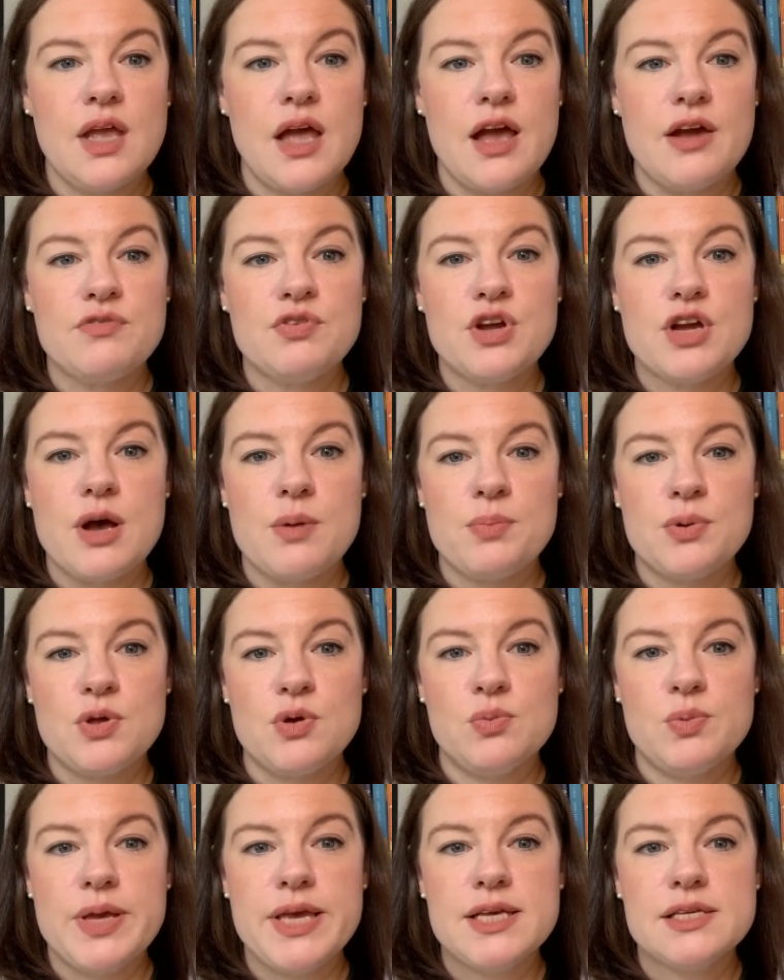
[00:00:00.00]
every couple
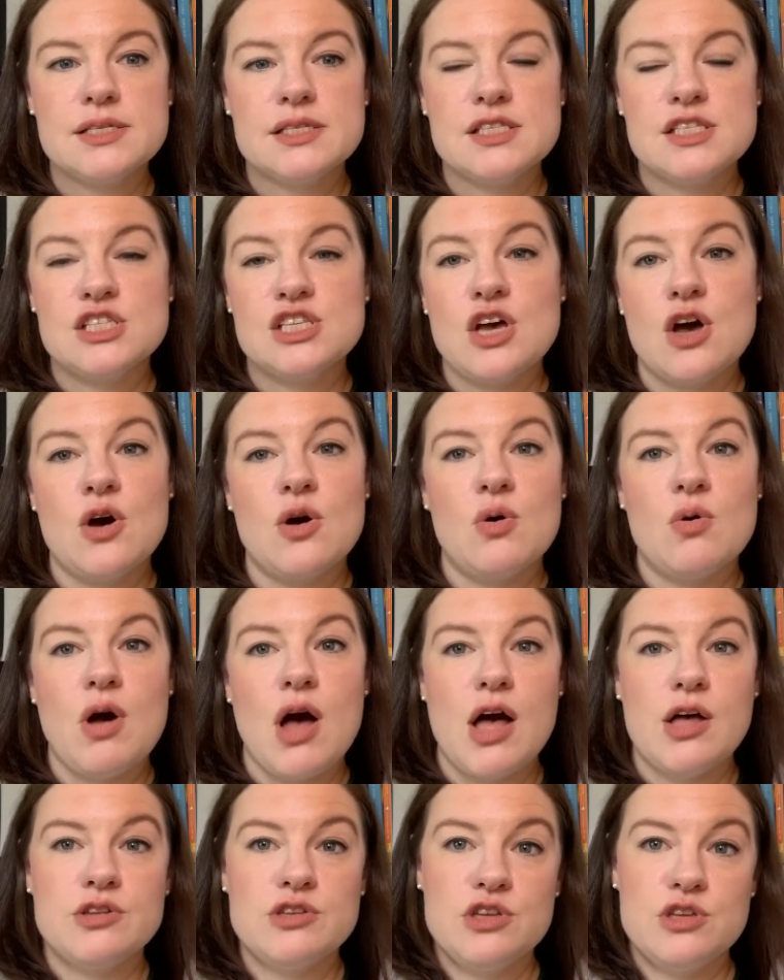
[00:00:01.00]
of weeks. So
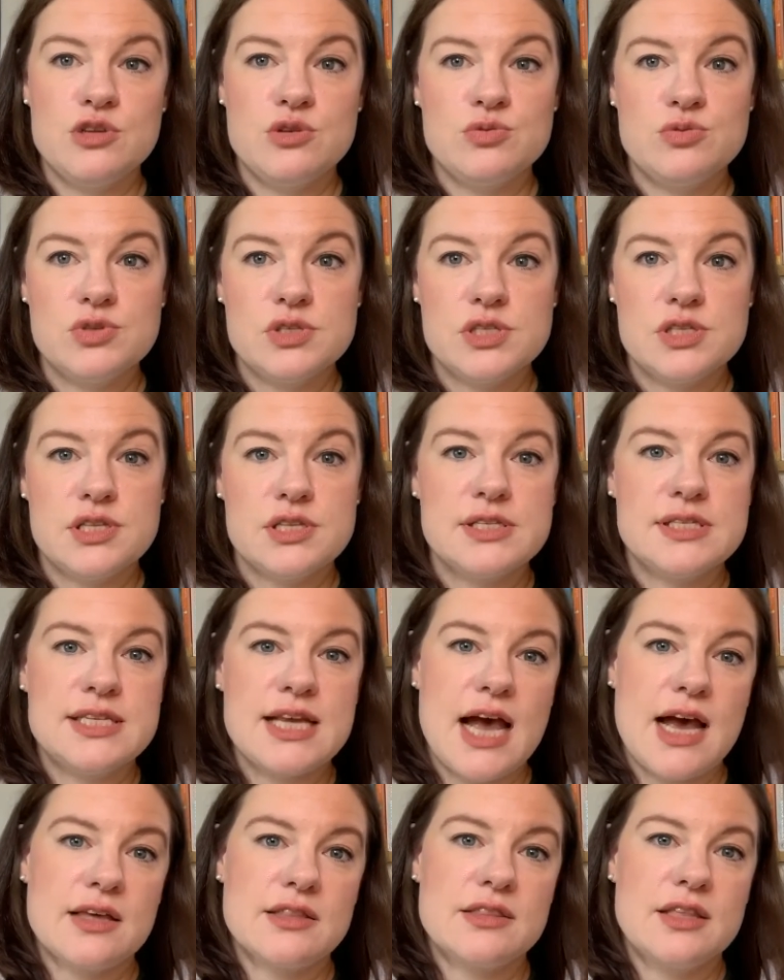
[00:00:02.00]
I'll use the
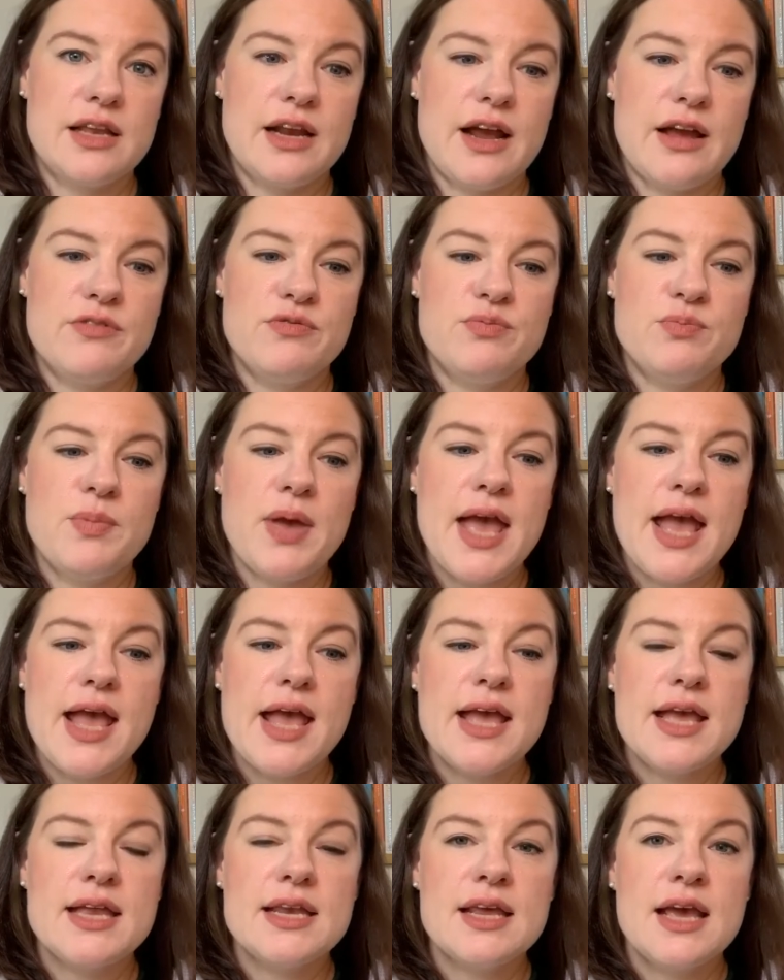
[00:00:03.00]
stock that I've
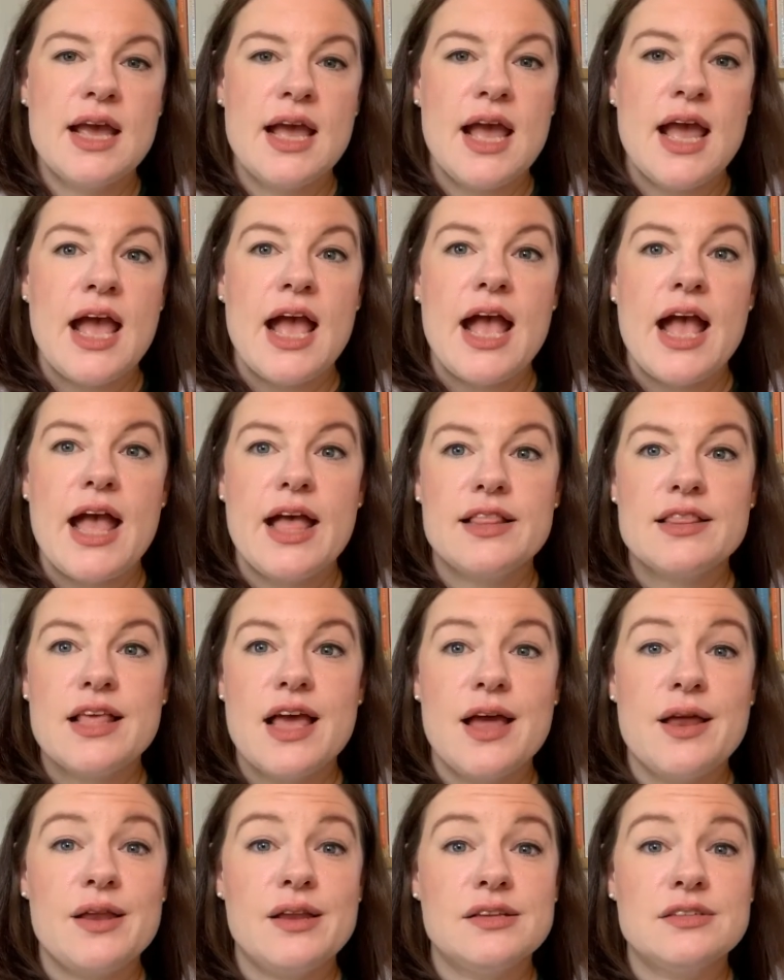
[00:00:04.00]
made and
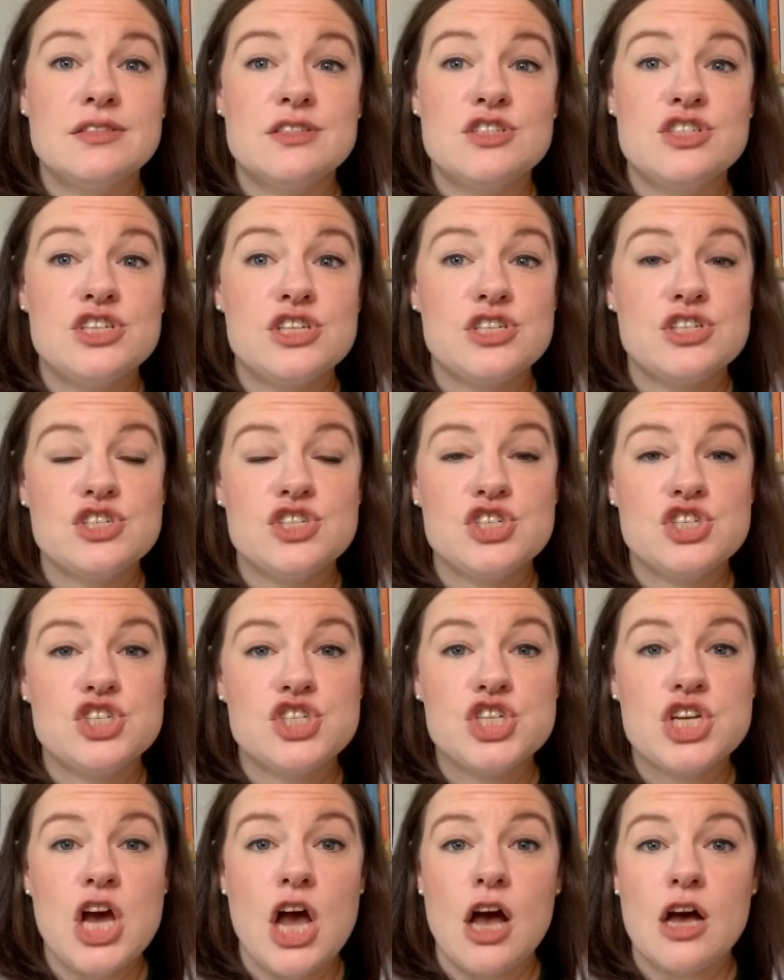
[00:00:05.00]
then just
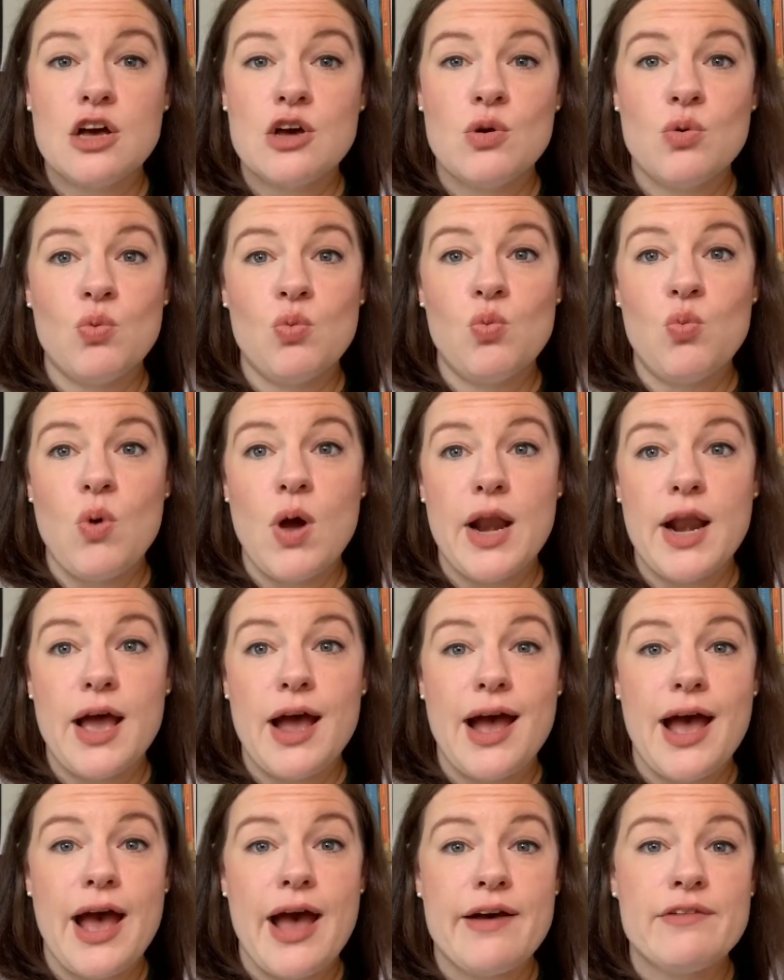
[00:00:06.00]
chuck
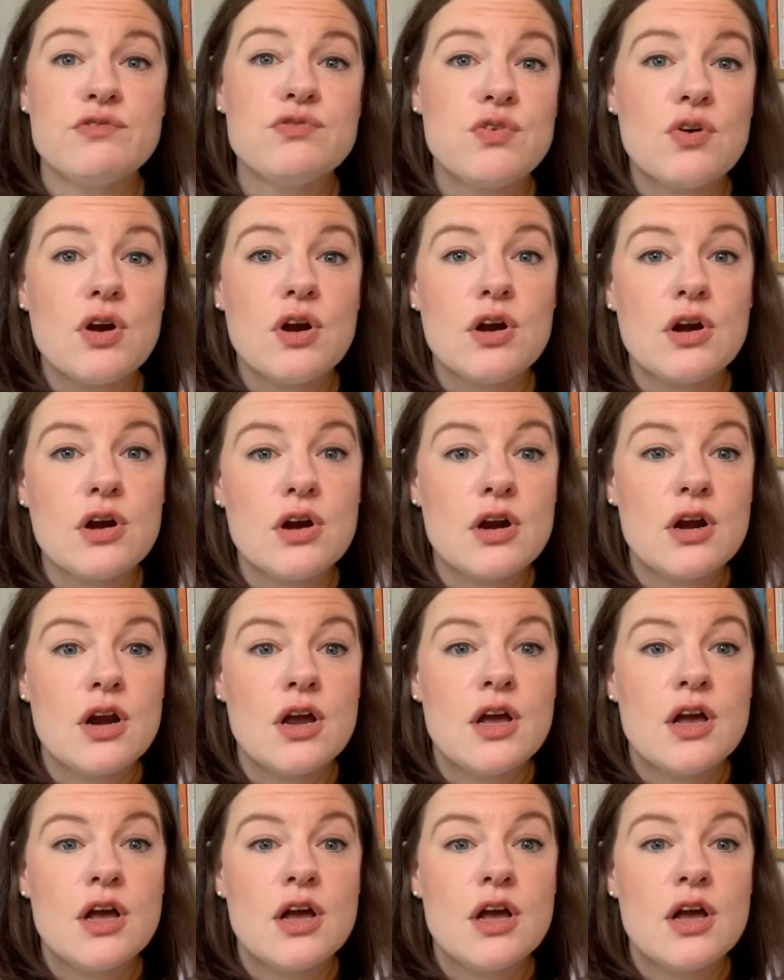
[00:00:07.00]
whatever